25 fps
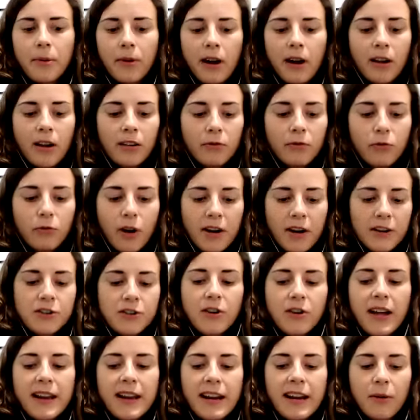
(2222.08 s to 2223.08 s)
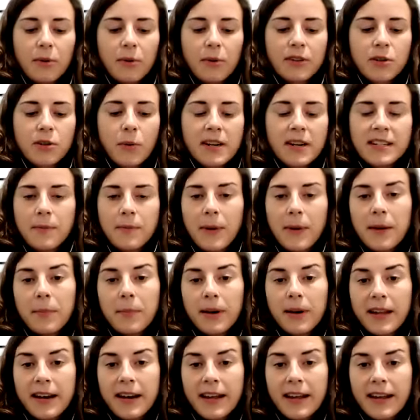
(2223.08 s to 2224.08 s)
I'll run a training with 20 people
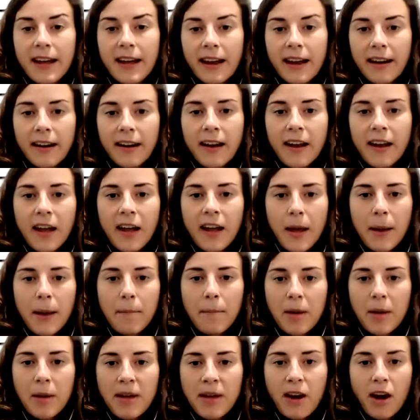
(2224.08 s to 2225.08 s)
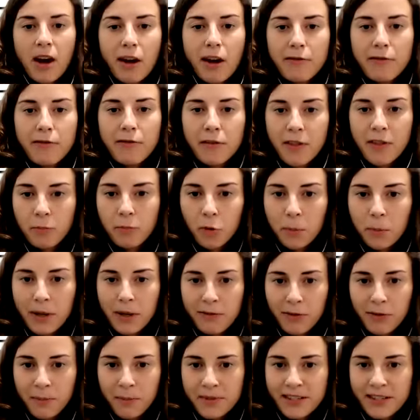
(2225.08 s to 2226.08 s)
in it, and maybe half of them will be
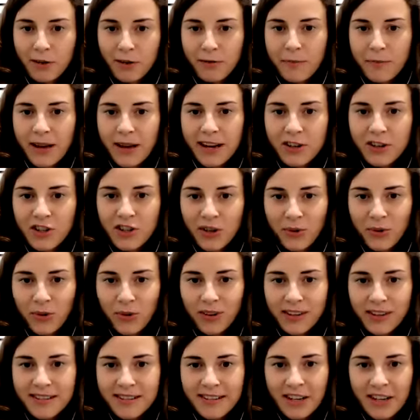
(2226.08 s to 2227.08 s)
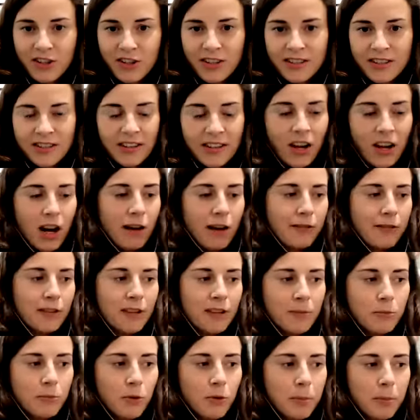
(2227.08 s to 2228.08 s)
from self managing organizations, and half of
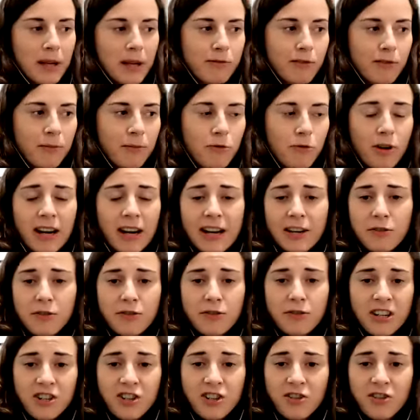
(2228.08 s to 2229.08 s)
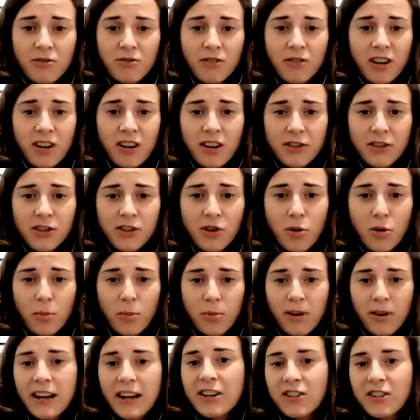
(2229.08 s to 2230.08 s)
them will be from really traditional large
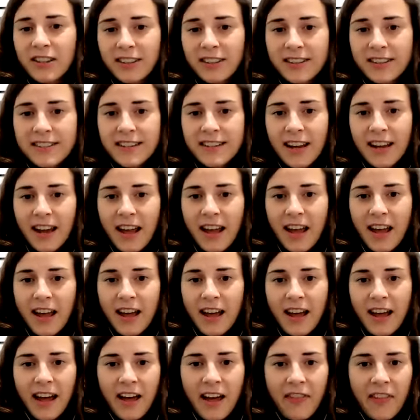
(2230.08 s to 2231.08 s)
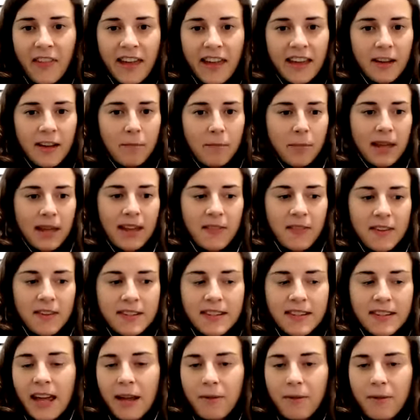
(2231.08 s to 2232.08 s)
corporations and they can be in the
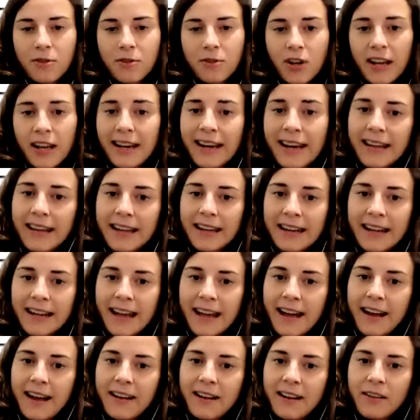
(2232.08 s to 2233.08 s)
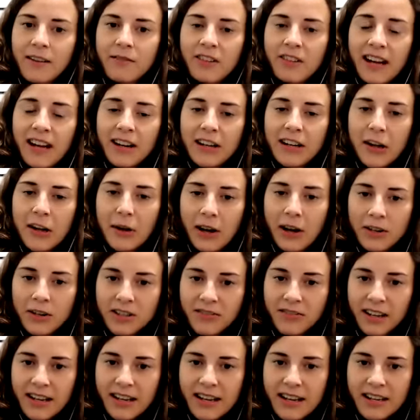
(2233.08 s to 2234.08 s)
same training and get value out of
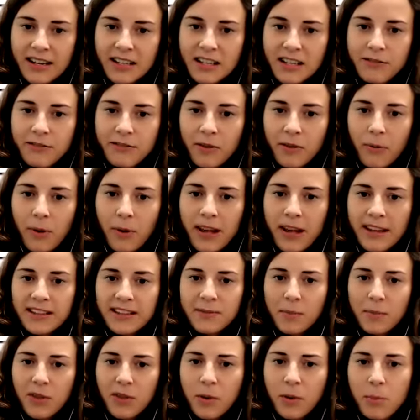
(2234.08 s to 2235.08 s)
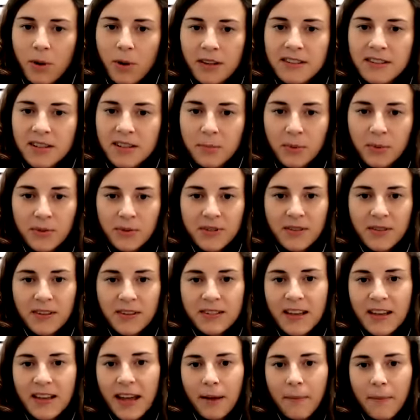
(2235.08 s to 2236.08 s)
it in different ways, but the principles are the
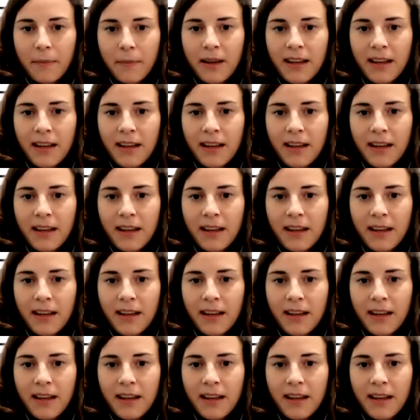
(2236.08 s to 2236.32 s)
same.